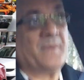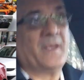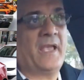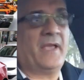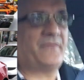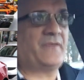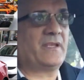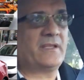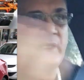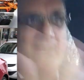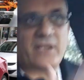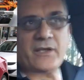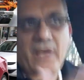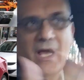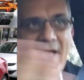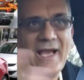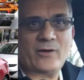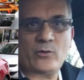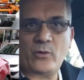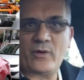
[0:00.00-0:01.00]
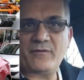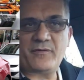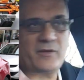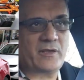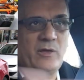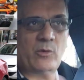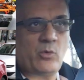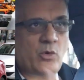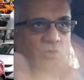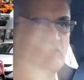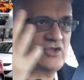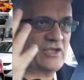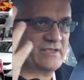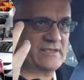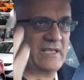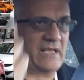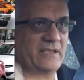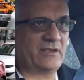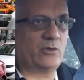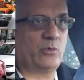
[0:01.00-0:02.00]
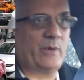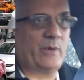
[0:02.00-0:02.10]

And then they can hire whoever they want, just like the